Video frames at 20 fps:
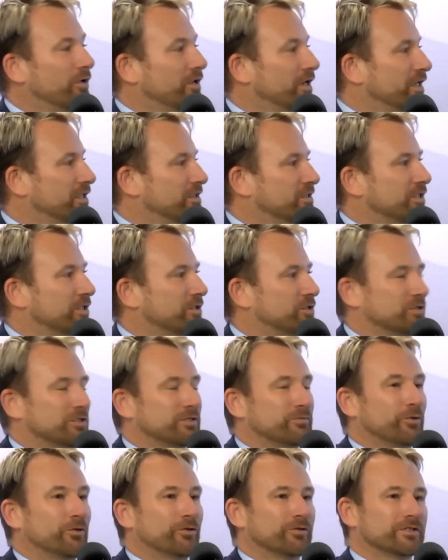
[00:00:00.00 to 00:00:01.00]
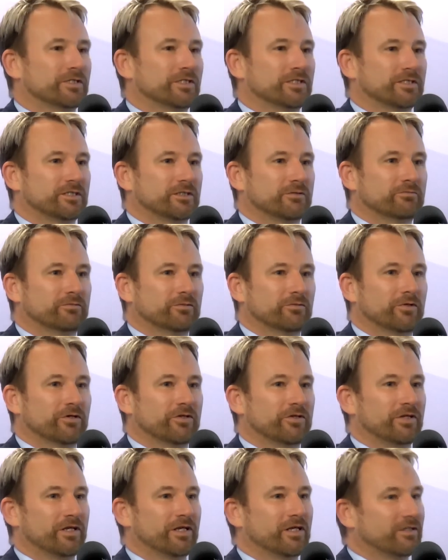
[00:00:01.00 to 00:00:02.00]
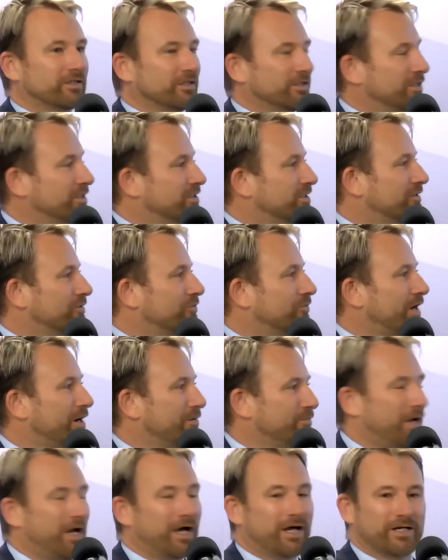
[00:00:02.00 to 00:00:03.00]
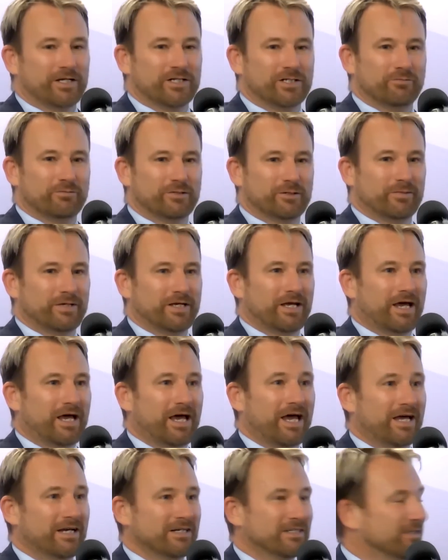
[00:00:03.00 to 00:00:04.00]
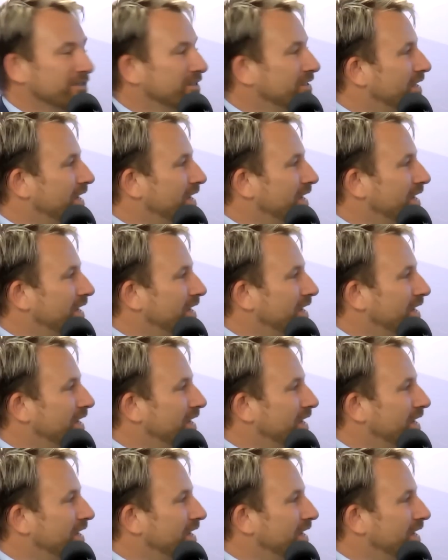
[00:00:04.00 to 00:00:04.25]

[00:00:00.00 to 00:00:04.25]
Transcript: and social support system, we think that there's a great partnership to be had,